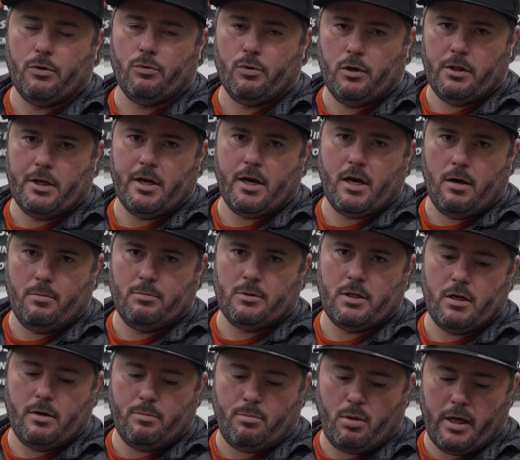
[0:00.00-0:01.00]
really comes
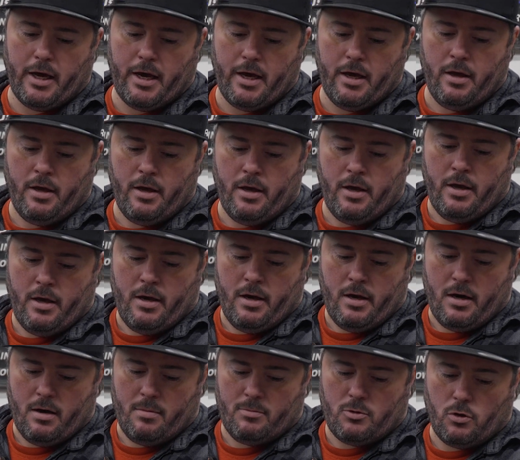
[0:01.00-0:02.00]
into play.
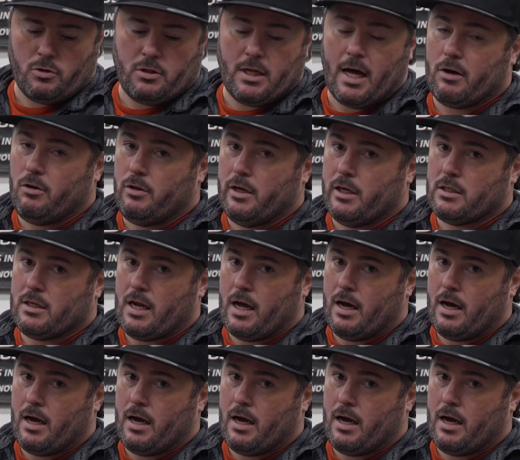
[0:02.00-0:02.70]
So it's not only